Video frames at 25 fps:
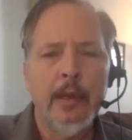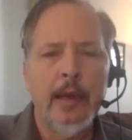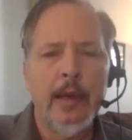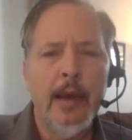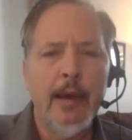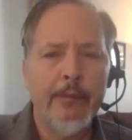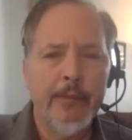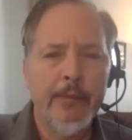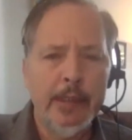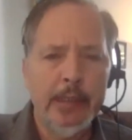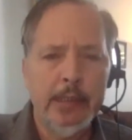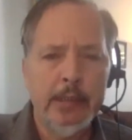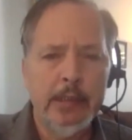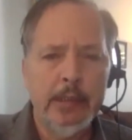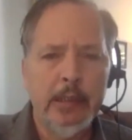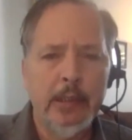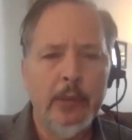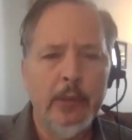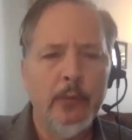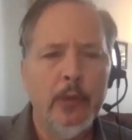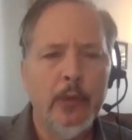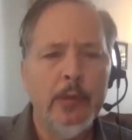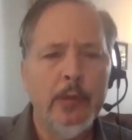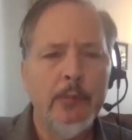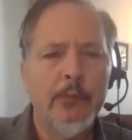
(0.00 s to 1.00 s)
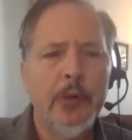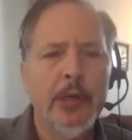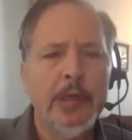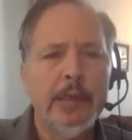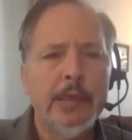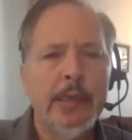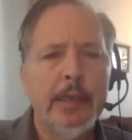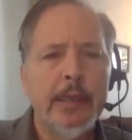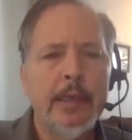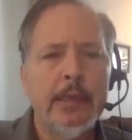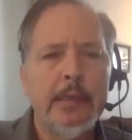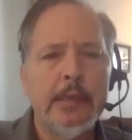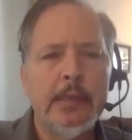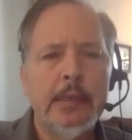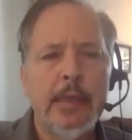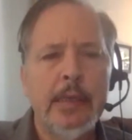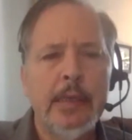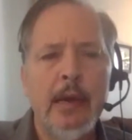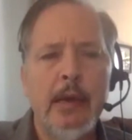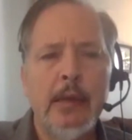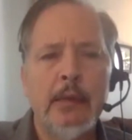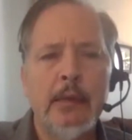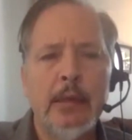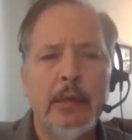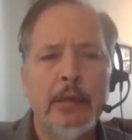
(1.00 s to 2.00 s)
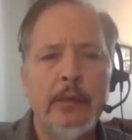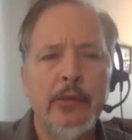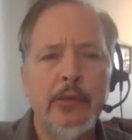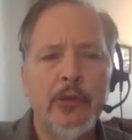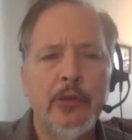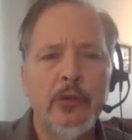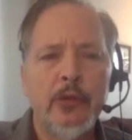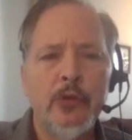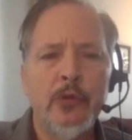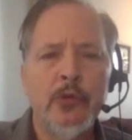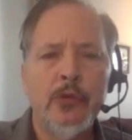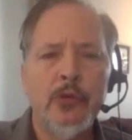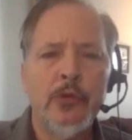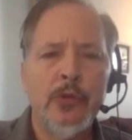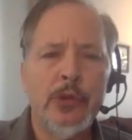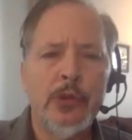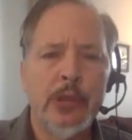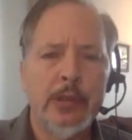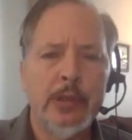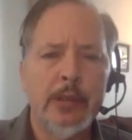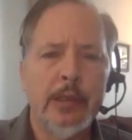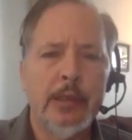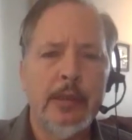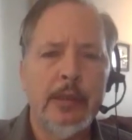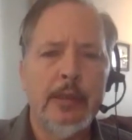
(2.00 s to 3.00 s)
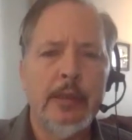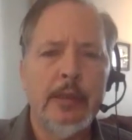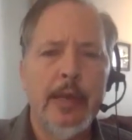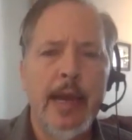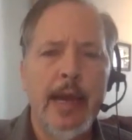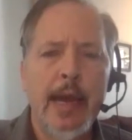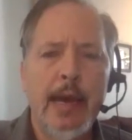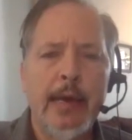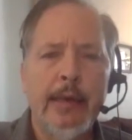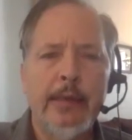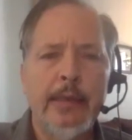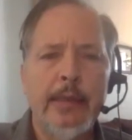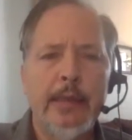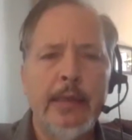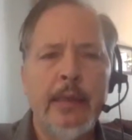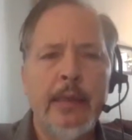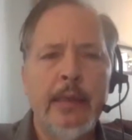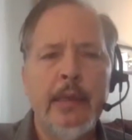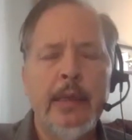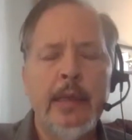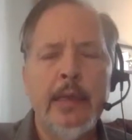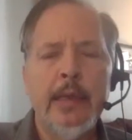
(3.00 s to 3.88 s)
Obviously, when President Saleh used Hadi